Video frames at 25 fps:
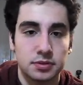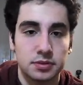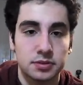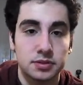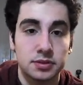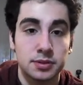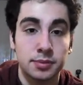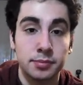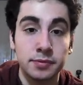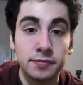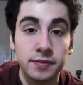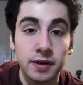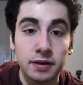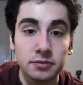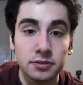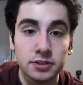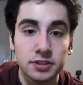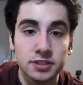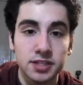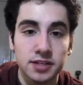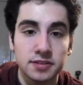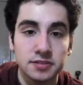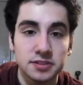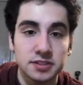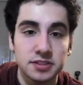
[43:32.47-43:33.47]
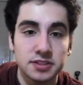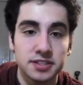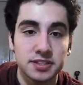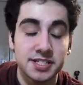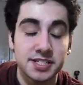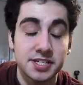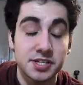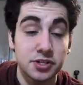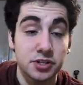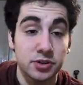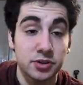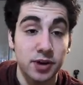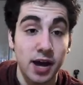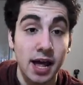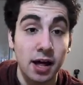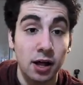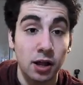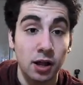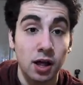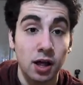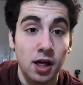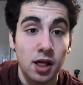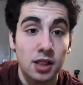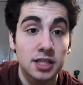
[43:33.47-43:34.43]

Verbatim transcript: Number 562, hell.